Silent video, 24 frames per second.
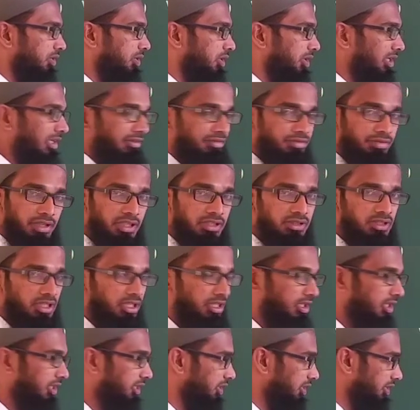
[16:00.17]
reference
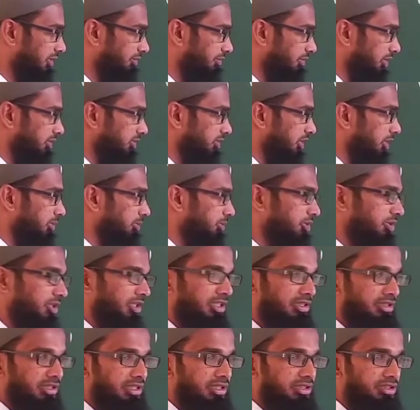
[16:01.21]
line, like a reference line means
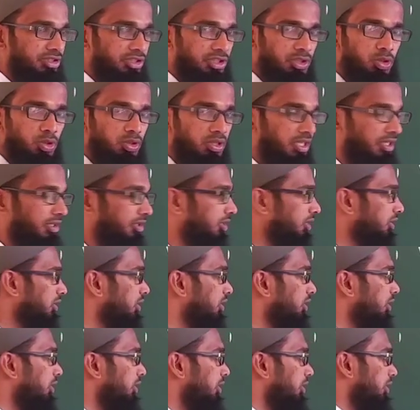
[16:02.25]
it's a zero line here.
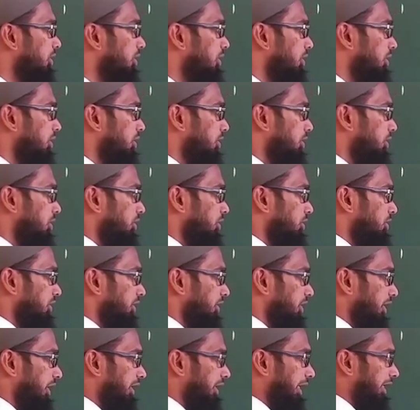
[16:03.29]

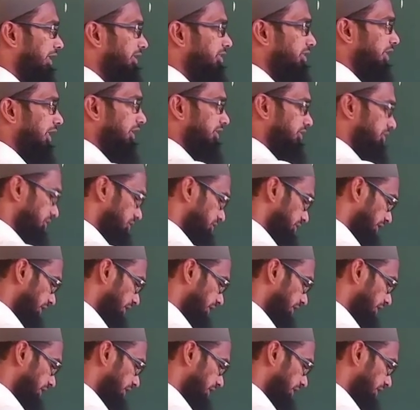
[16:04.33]
In x axis